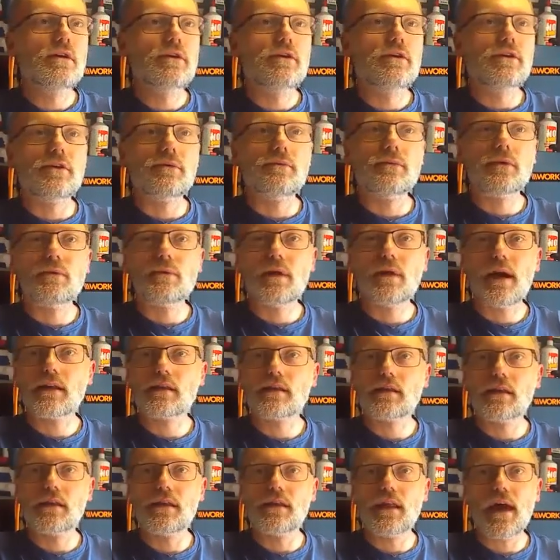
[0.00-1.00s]
we were
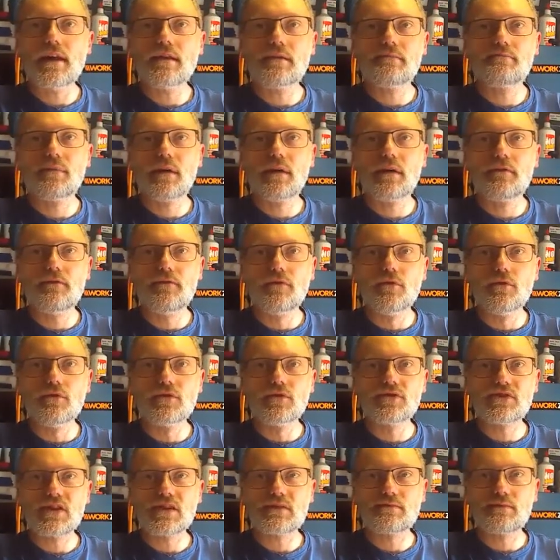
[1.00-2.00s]
handling
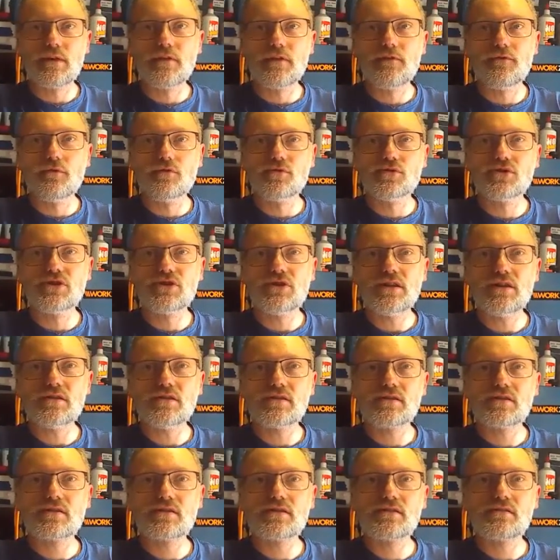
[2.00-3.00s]
8x4, 6x4
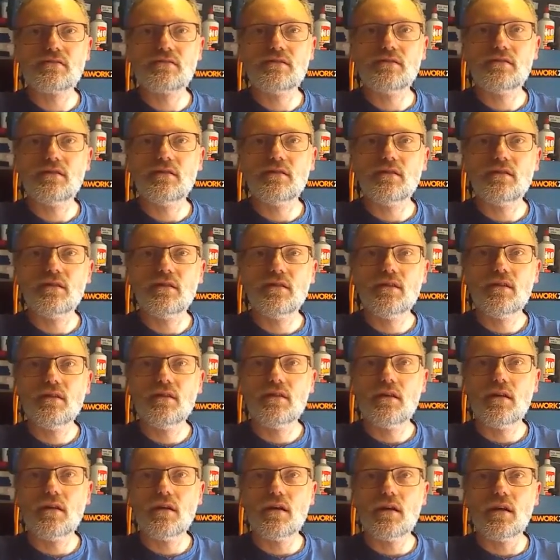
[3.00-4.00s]
sheets
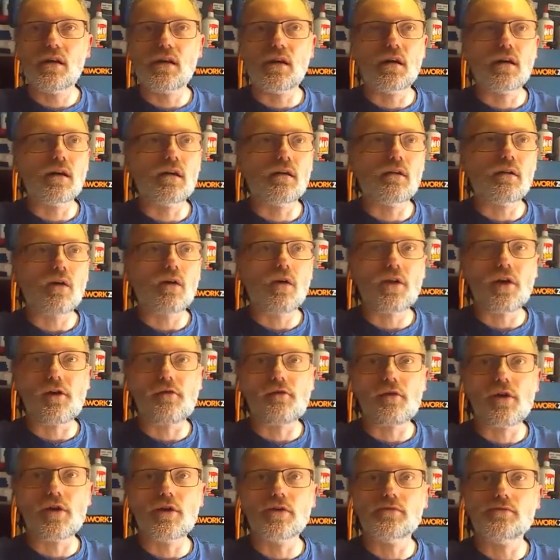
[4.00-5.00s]
on
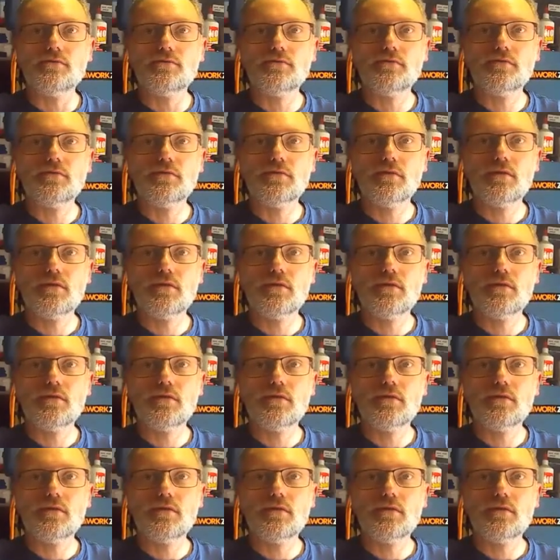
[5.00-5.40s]
our own,